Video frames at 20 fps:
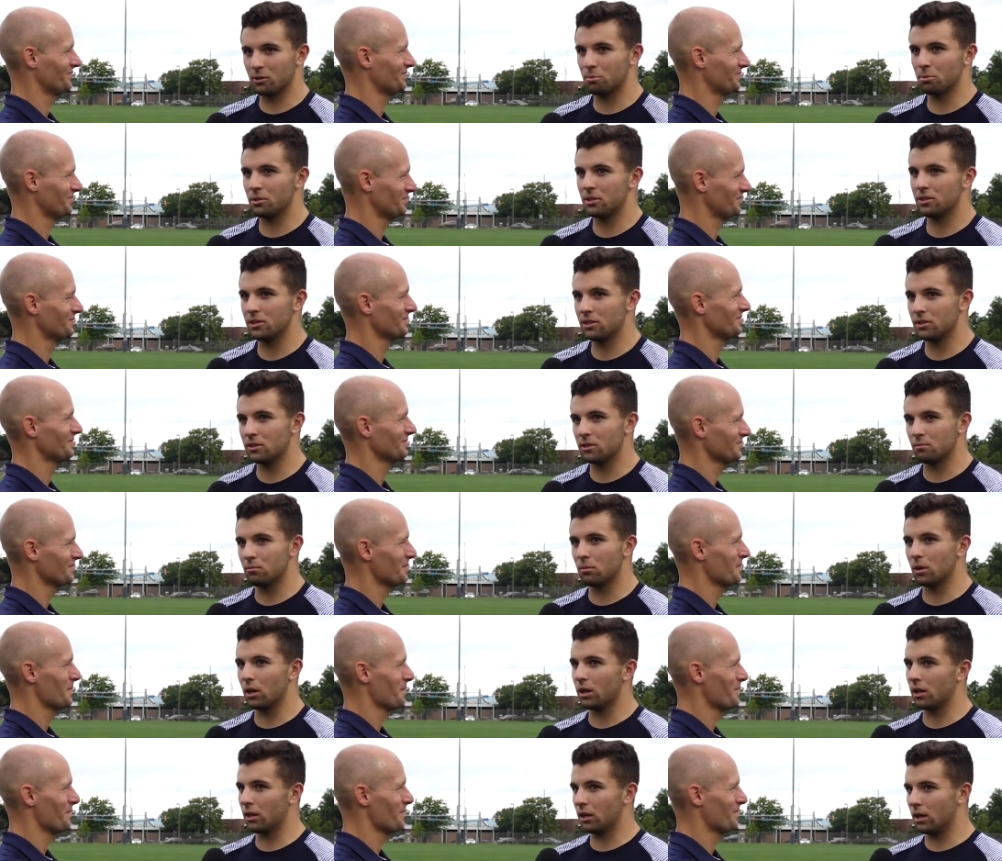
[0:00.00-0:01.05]
Speaker 1: with preseason,
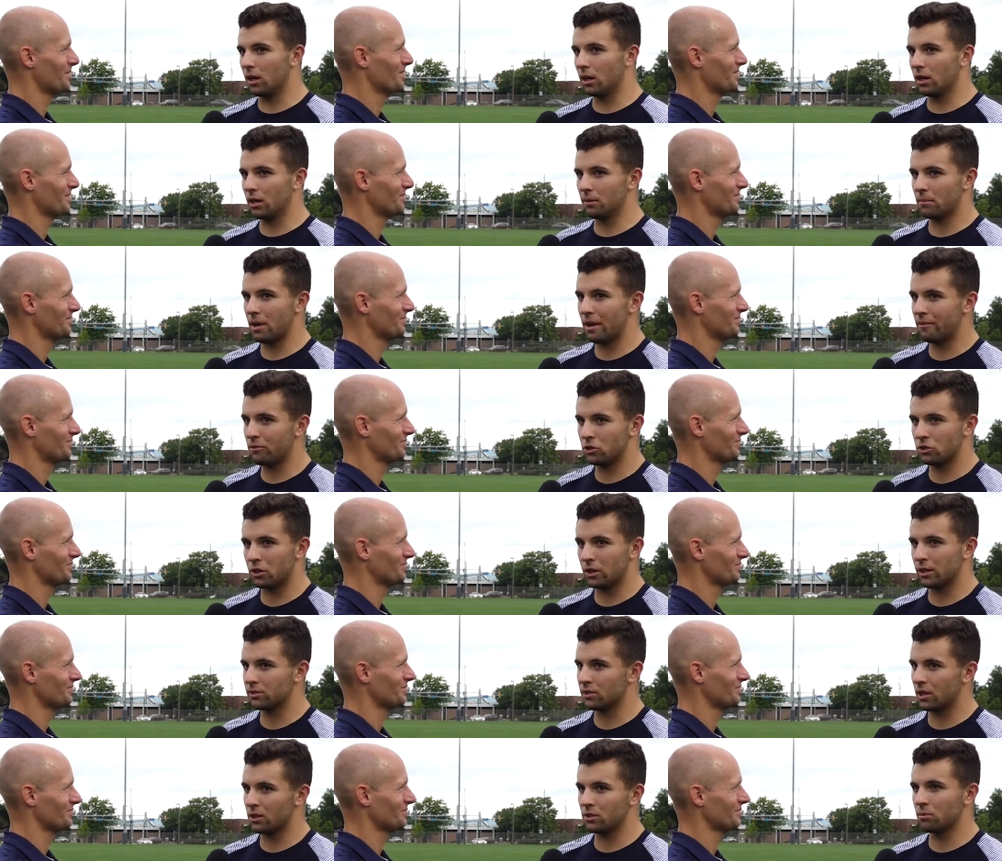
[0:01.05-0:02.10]
but um, every
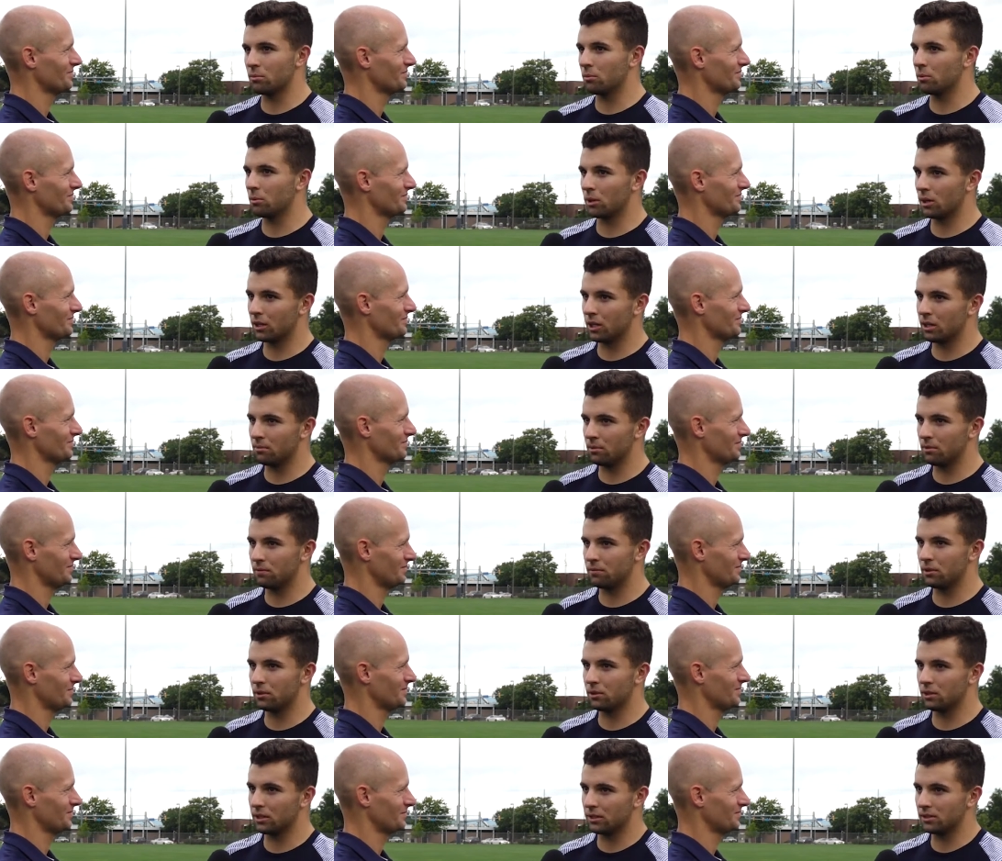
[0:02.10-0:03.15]
training session we want to come in
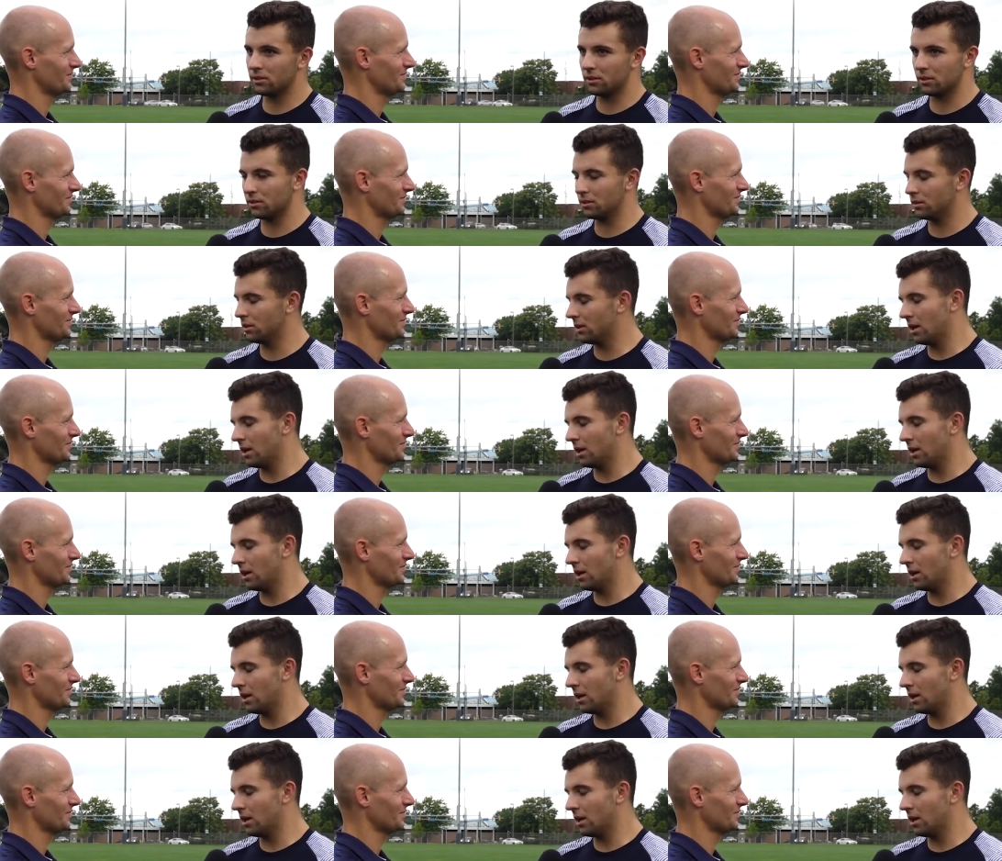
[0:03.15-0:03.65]
focused and